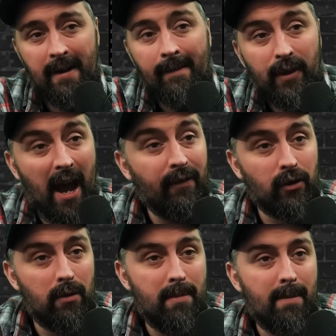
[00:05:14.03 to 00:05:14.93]
You have to
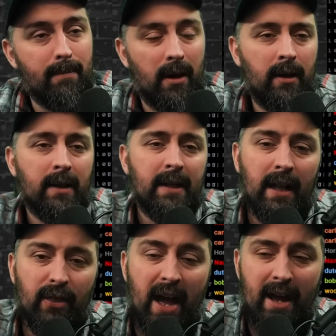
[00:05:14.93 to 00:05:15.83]
remember
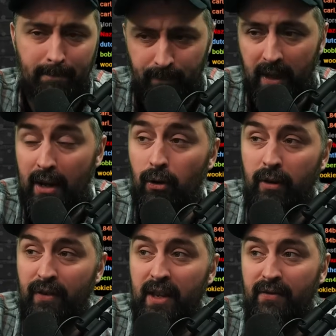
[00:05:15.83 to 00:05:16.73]
that in order
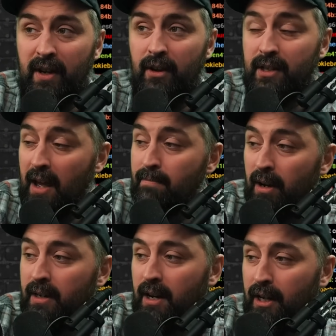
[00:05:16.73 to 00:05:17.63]
for this video to get
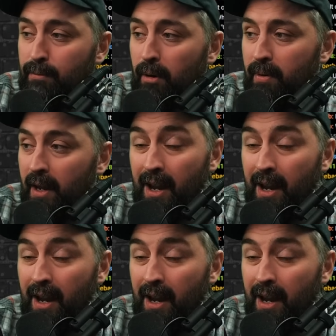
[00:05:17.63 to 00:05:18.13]
monetized properly,